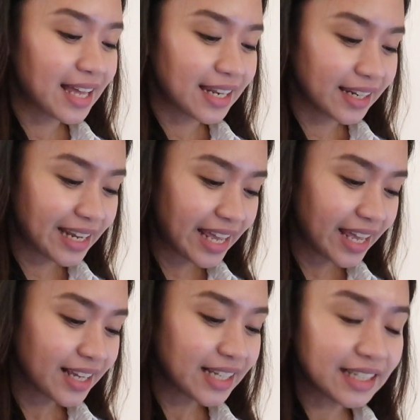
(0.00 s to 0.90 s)

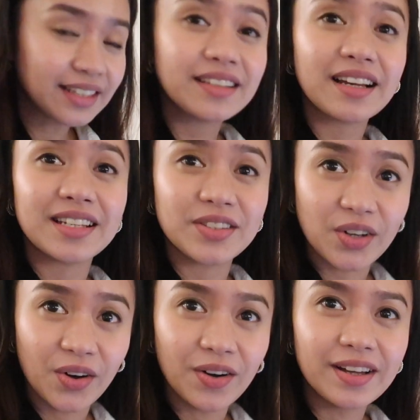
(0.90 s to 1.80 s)
Les
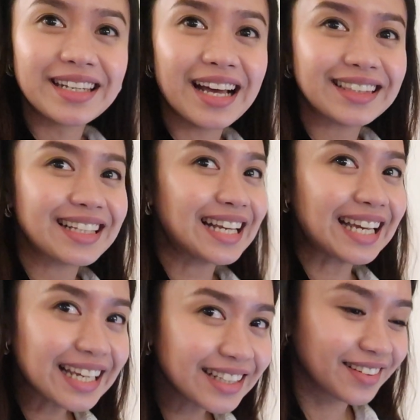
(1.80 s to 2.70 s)
hydratants, not
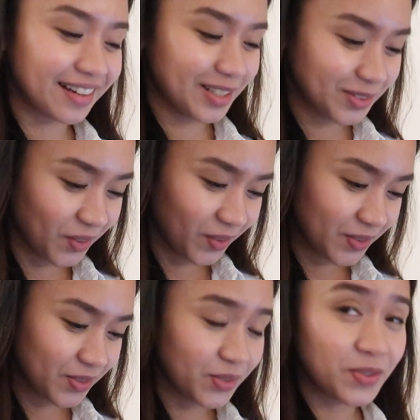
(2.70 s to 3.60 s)
hydratant.
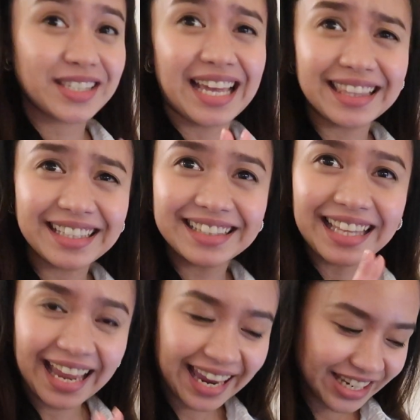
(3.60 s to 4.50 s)
So silent
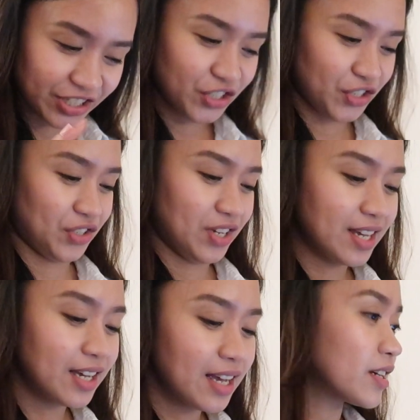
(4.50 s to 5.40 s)
H.
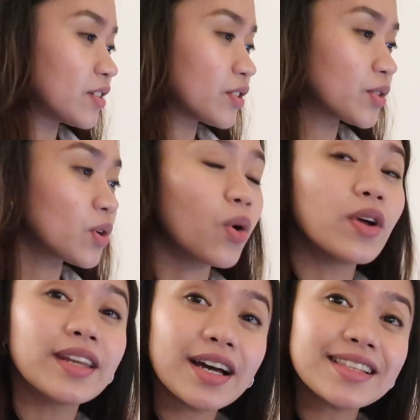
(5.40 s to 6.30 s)
So
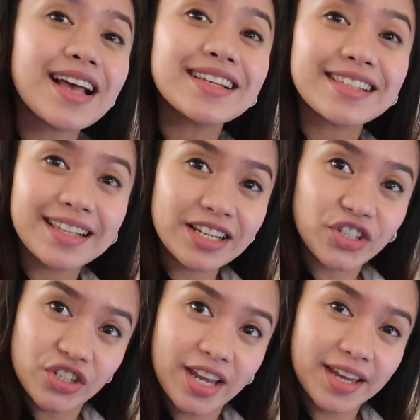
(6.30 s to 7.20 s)
not
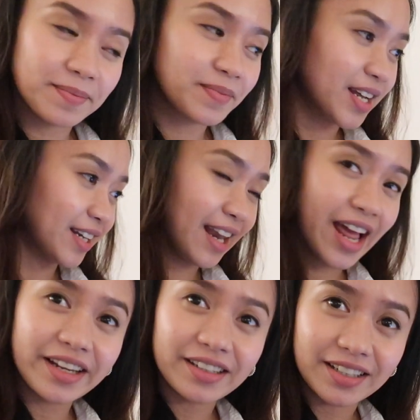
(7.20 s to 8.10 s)
séché, not
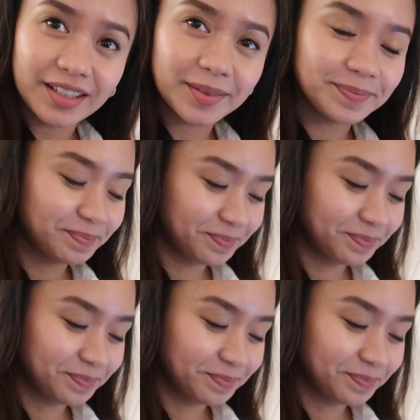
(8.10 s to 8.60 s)
like her.